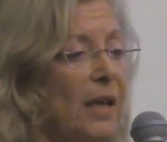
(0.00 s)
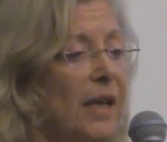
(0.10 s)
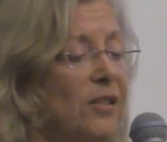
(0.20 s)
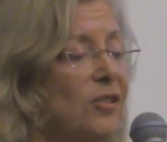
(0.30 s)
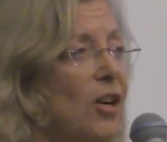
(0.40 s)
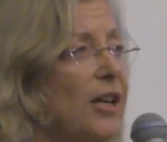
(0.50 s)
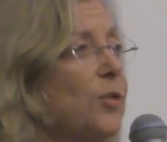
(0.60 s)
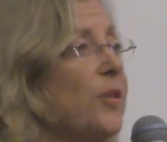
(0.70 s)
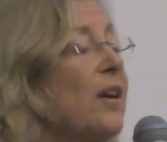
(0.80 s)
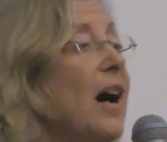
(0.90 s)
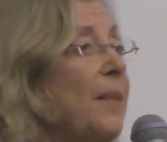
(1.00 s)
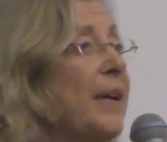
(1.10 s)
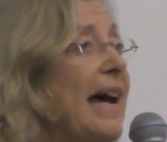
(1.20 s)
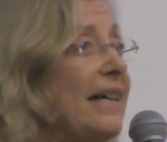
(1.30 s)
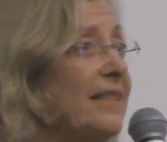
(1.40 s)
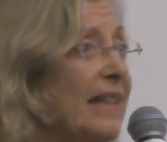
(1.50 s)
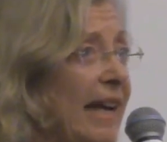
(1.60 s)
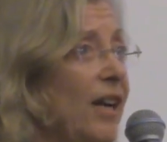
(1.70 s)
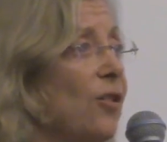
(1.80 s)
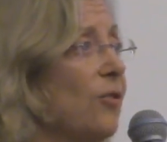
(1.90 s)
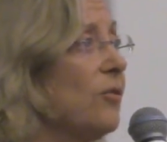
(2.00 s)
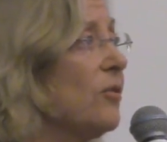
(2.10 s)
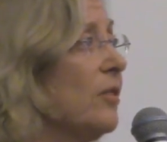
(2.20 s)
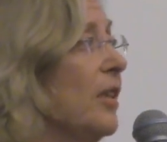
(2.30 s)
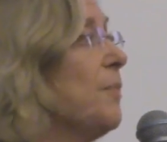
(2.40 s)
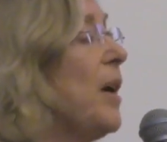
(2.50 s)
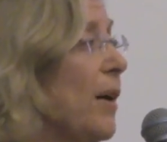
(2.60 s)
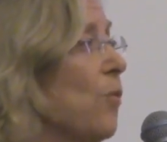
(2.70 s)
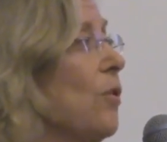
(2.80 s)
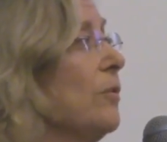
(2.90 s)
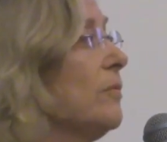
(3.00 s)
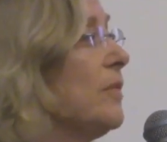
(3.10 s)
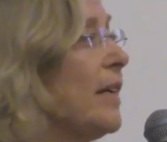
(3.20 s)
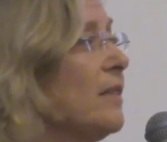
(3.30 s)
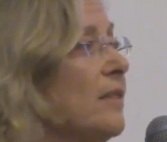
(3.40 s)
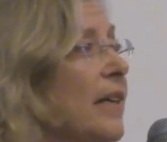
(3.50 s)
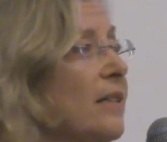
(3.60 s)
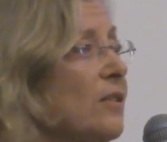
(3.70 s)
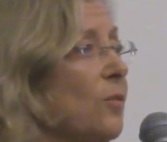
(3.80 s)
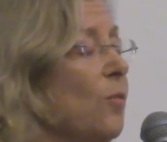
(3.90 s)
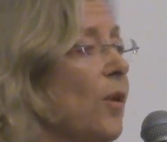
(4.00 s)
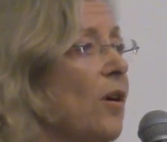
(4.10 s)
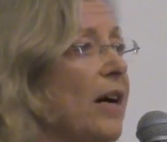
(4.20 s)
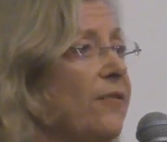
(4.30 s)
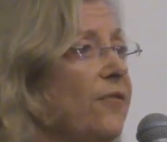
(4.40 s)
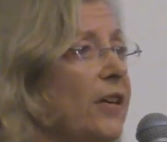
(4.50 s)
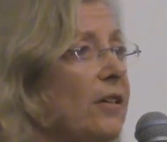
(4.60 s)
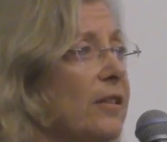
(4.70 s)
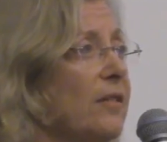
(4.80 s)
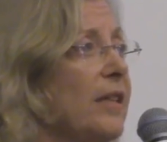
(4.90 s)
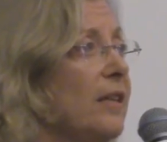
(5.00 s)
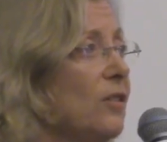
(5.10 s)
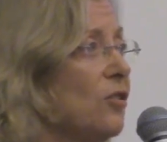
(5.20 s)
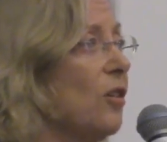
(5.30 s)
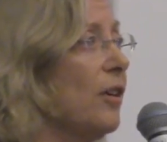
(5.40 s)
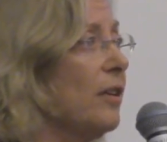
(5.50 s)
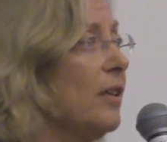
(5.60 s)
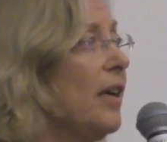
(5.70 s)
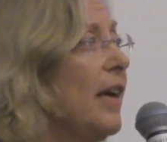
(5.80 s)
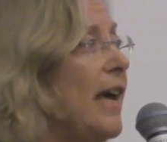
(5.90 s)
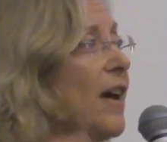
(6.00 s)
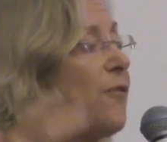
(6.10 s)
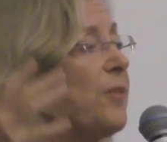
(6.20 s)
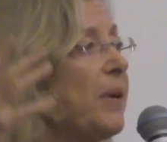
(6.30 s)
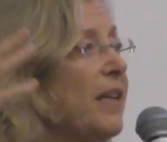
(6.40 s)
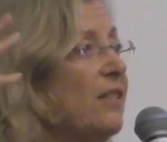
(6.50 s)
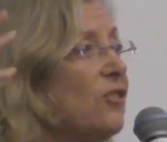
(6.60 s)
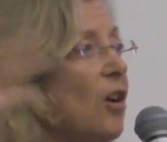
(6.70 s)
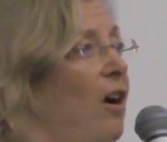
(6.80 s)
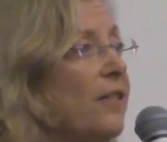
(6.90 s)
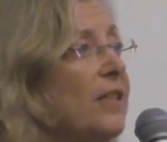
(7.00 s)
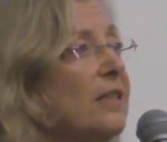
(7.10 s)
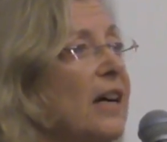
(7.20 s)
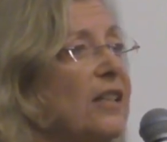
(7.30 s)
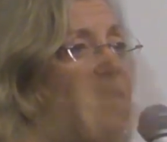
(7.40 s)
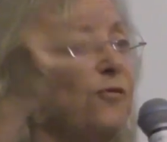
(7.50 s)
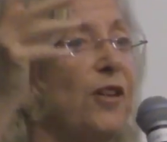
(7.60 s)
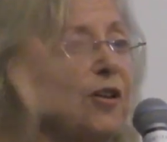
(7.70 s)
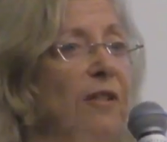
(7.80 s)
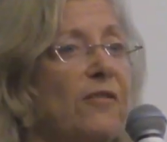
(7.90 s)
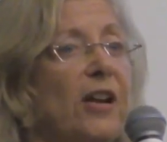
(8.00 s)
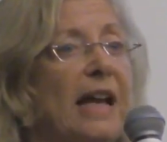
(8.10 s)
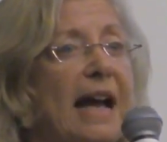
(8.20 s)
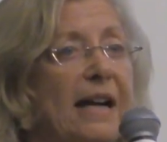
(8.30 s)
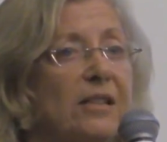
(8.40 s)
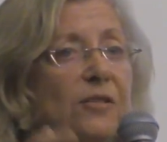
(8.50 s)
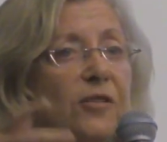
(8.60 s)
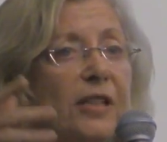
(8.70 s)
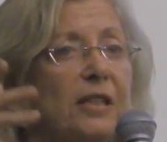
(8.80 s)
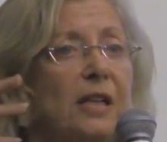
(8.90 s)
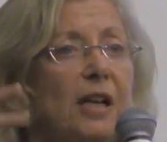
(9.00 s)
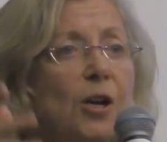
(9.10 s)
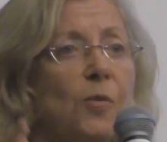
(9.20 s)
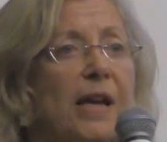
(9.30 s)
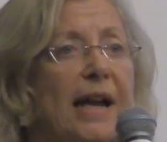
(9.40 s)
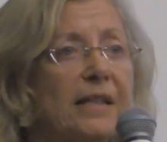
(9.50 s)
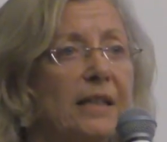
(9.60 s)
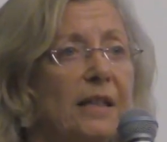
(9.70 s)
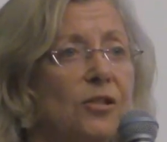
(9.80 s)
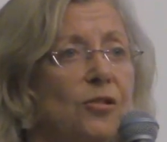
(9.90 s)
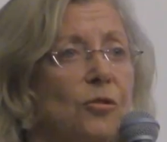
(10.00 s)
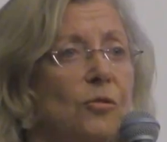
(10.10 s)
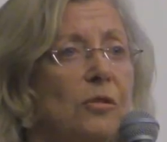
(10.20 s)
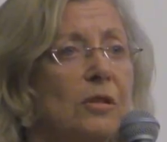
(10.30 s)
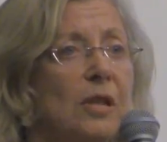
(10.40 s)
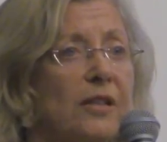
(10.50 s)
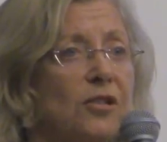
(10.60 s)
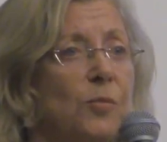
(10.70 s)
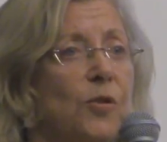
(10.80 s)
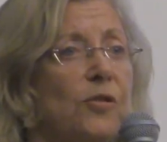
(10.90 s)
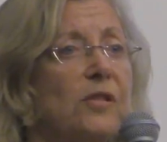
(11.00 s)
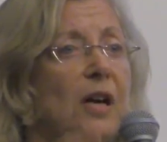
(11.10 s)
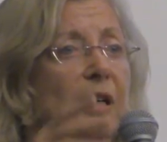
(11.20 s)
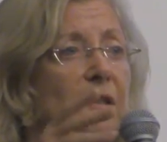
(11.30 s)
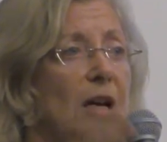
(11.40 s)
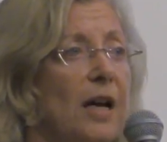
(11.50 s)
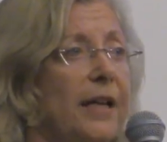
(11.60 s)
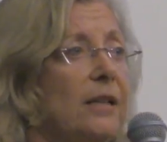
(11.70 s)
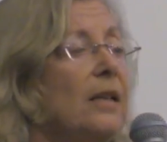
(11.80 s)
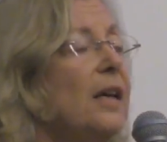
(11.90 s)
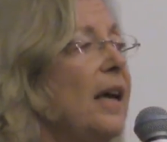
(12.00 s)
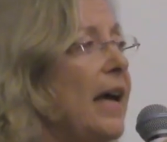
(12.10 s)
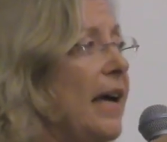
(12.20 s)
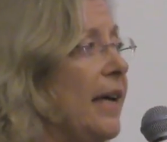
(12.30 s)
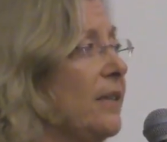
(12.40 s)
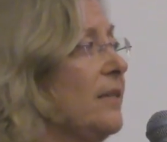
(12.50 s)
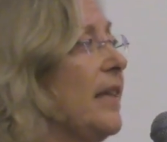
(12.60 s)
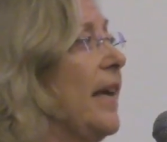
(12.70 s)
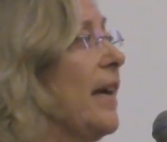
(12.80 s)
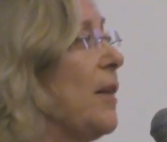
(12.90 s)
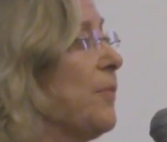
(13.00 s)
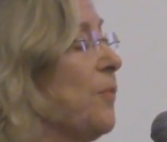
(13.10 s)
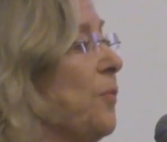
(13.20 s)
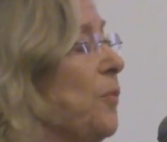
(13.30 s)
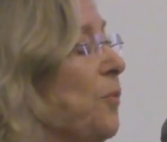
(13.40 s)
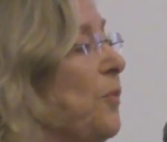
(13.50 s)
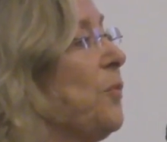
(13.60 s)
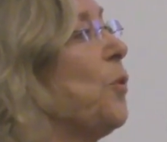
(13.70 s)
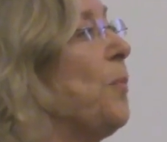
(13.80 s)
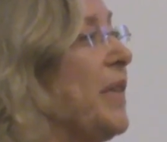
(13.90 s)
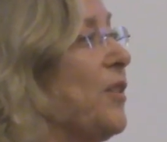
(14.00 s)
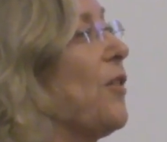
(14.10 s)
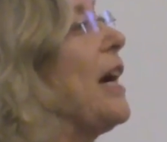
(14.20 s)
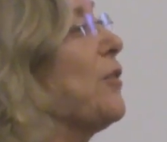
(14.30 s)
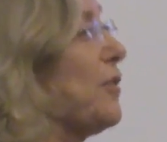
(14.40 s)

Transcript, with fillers: it started with Comcast Cares in my world. That's, that's the, where I feel that, that it started. Everybody saw these guys very, very actively reacting to customers online and saying, I'm, we'll be at your house